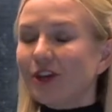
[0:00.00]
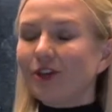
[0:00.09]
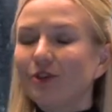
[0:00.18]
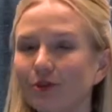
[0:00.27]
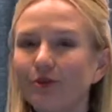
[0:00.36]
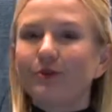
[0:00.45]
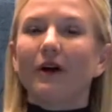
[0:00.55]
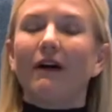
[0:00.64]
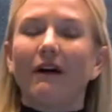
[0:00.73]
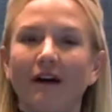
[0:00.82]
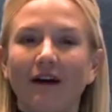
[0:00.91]
You
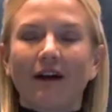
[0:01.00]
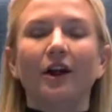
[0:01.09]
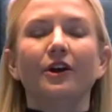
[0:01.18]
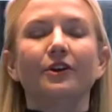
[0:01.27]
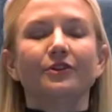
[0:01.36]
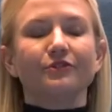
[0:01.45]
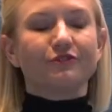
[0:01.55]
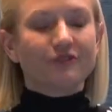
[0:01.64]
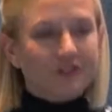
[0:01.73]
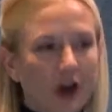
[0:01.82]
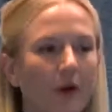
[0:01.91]
are
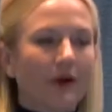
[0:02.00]
so